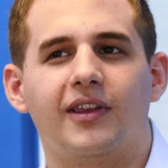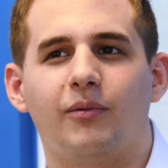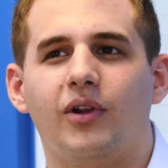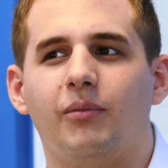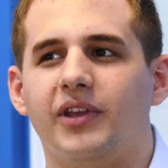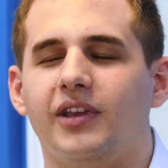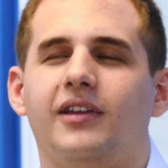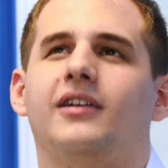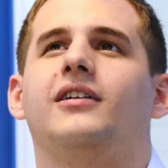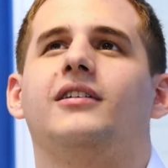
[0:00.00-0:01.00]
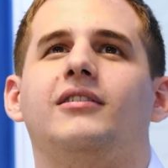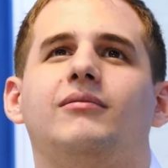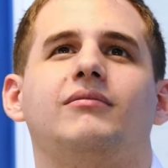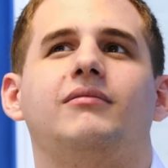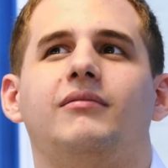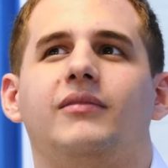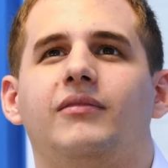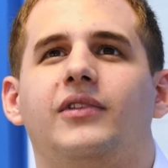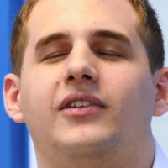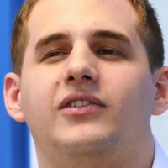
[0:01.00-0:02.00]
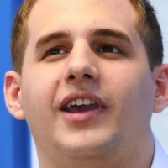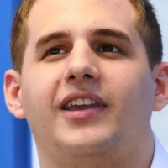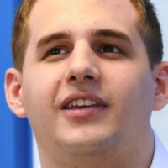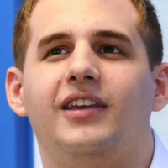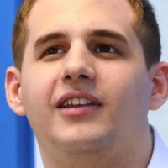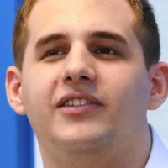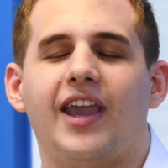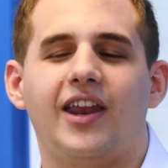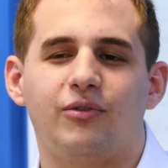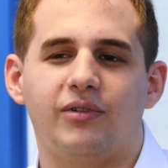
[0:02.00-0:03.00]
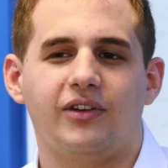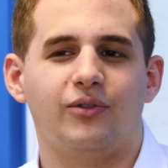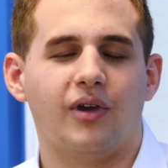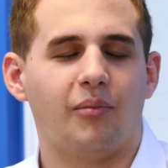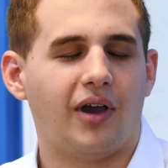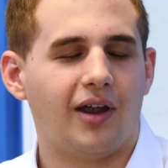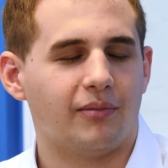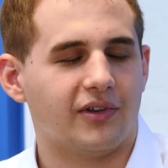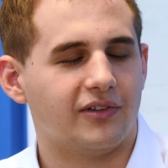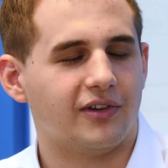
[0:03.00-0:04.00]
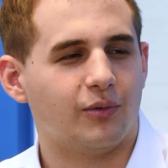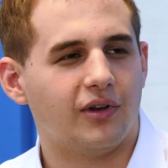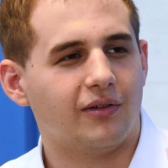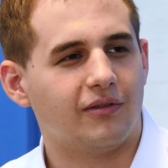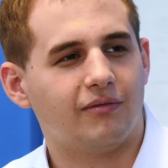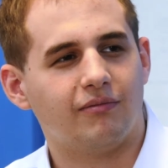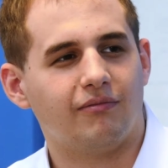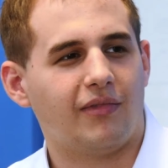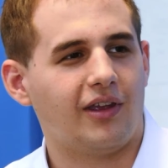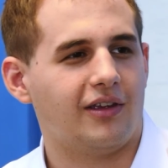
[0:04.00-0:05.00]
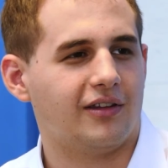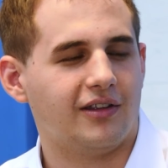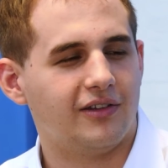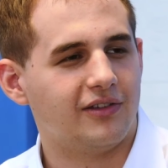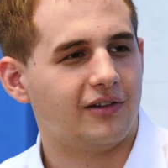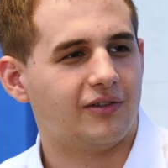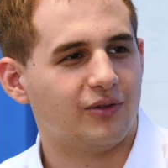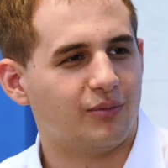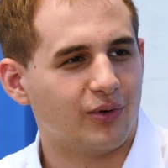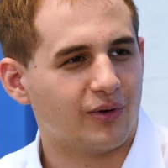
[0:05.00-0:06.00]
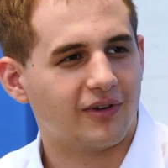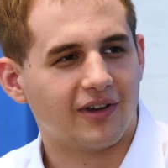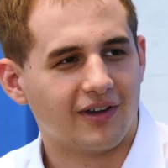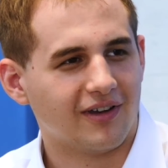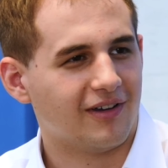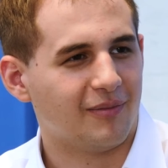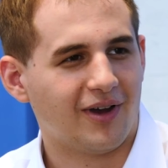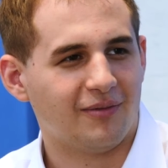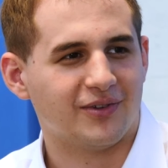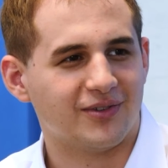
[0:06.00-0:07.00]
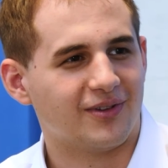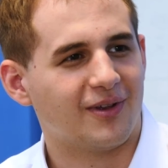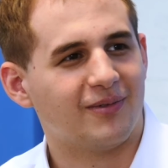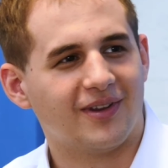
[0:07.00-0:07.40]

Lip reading: there will be things like keyless entry to apartments, and will it make it easier to book apartments or something?